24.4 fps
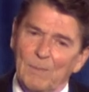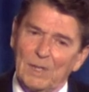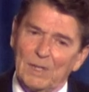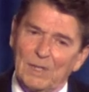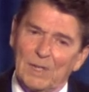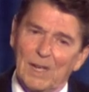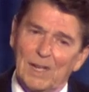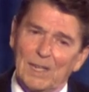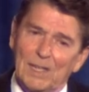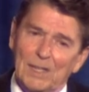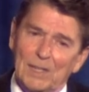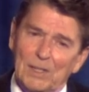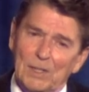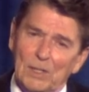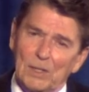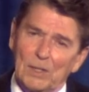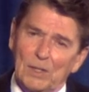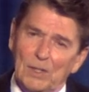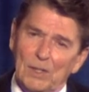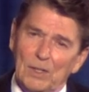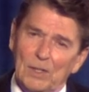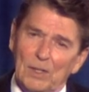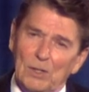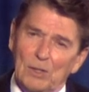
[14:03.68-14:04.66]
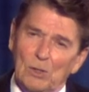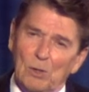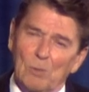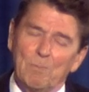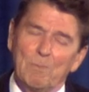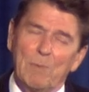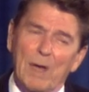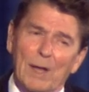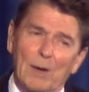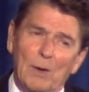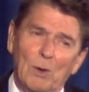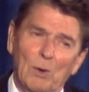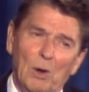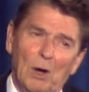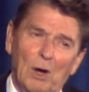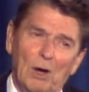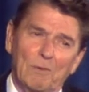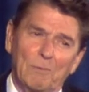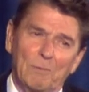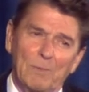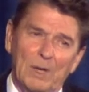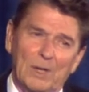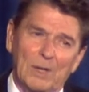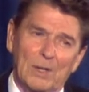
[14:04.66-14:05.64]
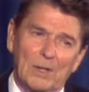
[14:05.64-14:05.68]
me tell you, you're better
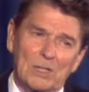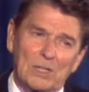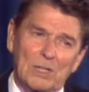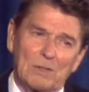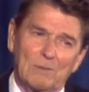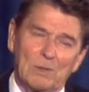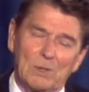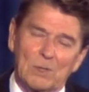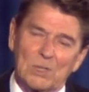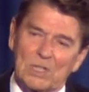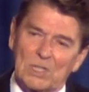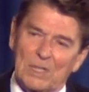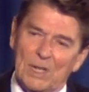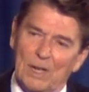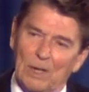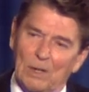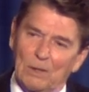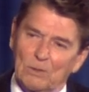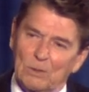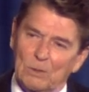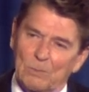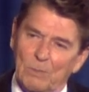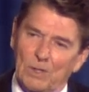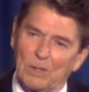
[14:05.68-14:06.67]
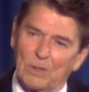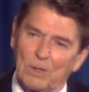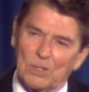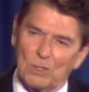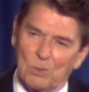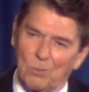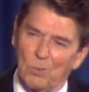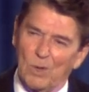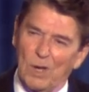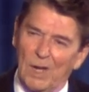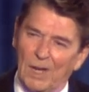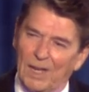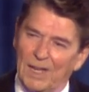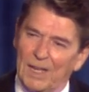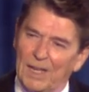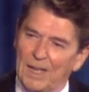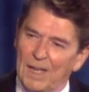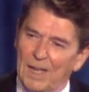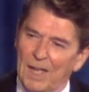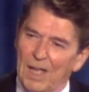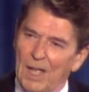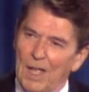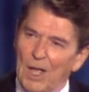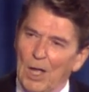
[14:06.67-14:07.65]
off because of yourselves, because really,